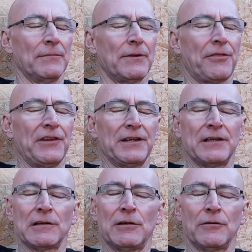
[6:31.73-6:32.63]
thinking
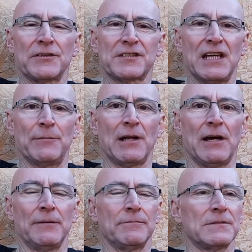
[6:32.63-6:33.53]
along the same
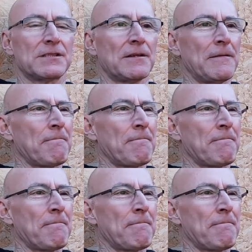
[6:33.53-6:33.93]
lines.